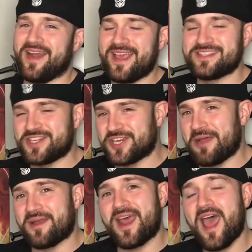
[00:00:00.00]
Ladies and
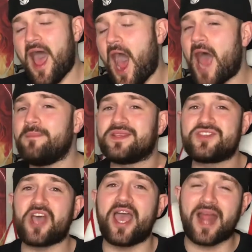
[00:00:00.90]
gentlemen, I am
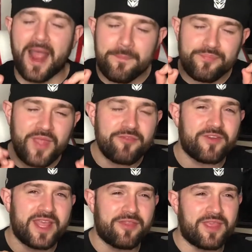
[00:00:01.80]
excited. I am
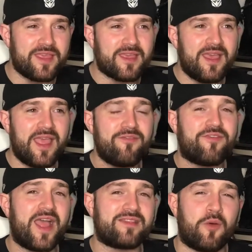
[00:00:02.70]
definitely, I think, in
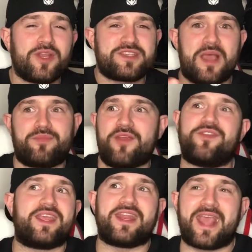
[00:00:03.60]
fact, I want to say I'm
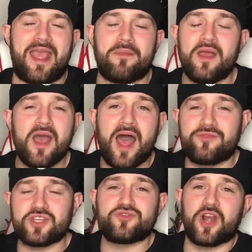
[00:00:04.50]
definitely getting a game. I've
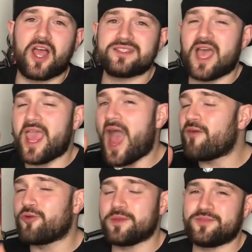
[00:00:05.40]
just realised
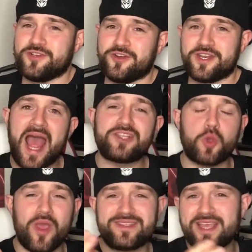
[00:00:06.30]
I've already pre-ordered it.
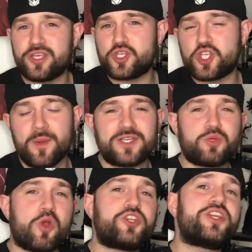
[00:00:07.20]
As always, thank you so
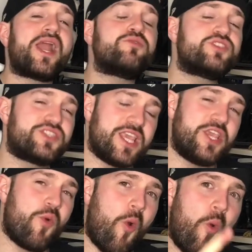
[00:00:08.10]
much for watching, and I'll see
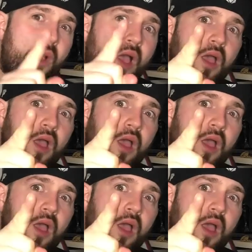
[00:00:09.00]
you all